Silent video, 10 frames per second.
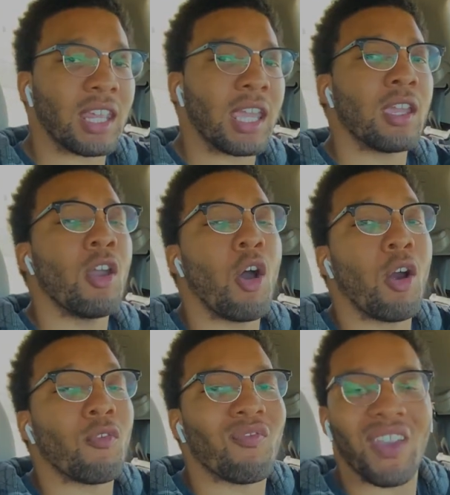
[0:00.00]
they
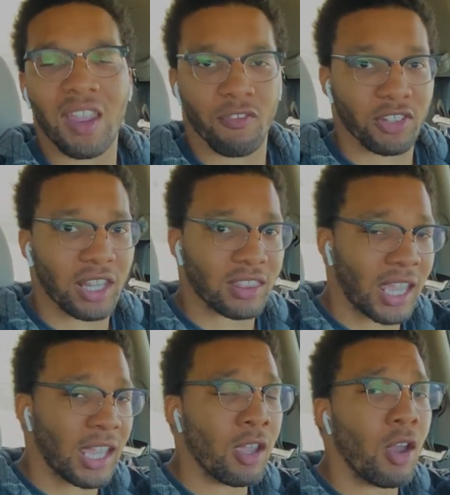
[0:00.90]
aren't favored, that
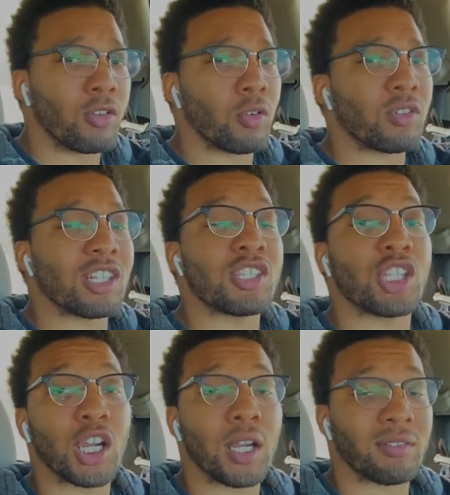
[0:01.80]
they don't
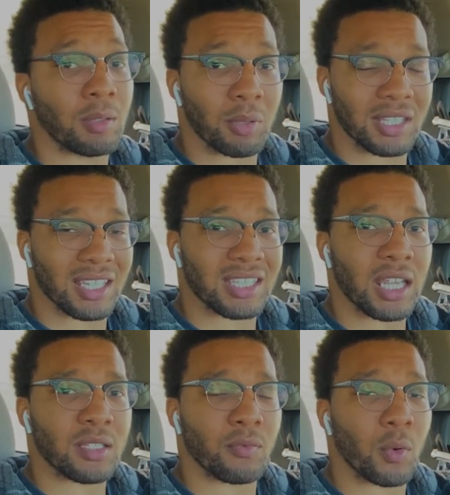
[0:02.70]
deserve to be
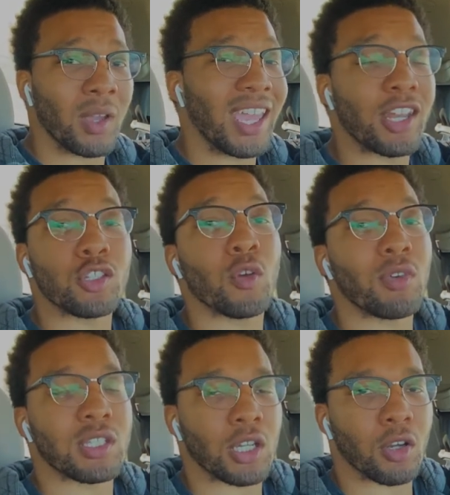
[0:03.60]
successful, and there's no
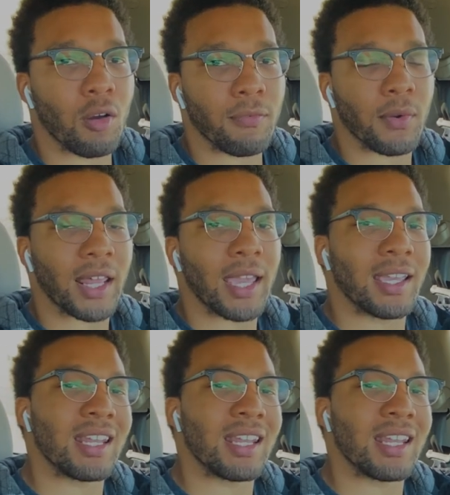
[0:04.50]
reason to go for that.